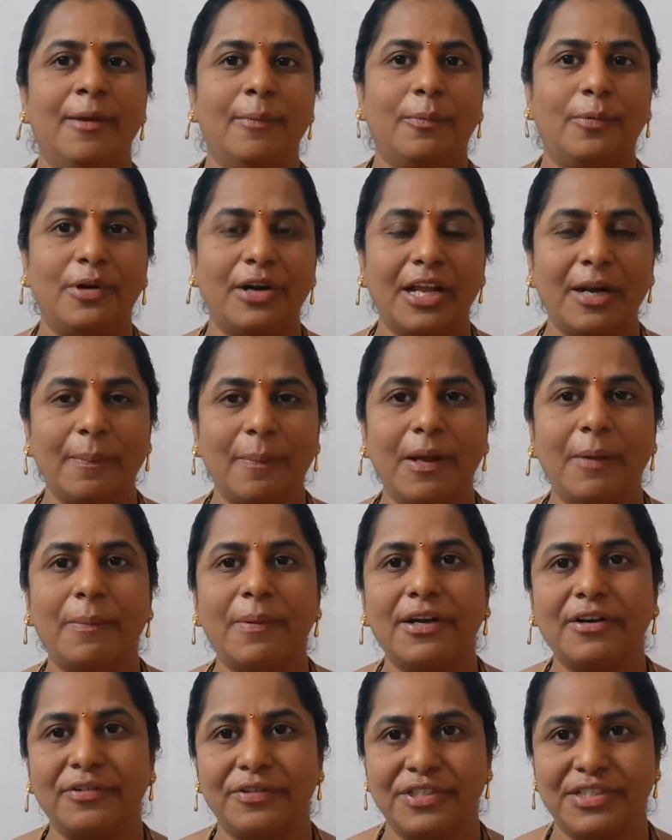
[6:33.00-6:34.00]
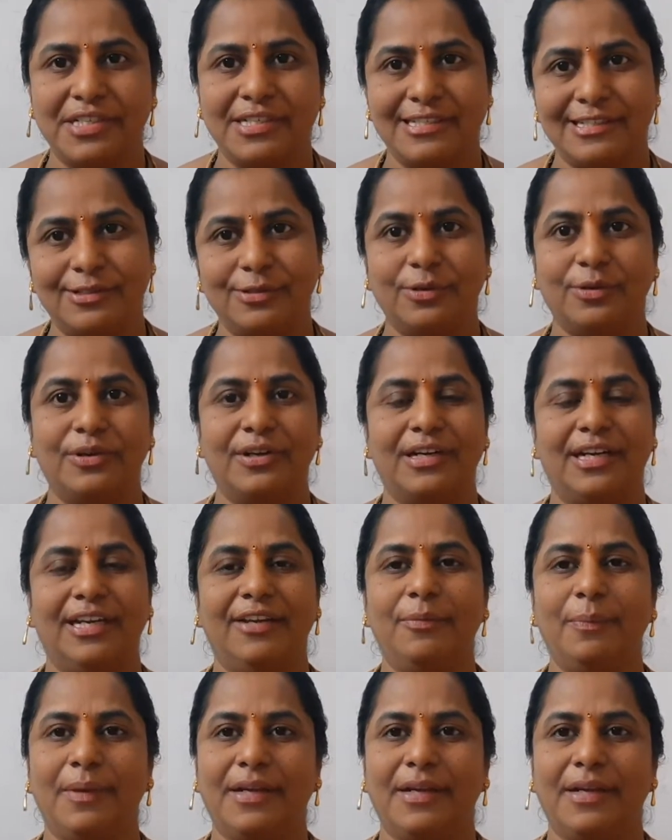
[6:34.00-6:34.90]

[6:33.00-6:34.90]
Model paper questions don't leave,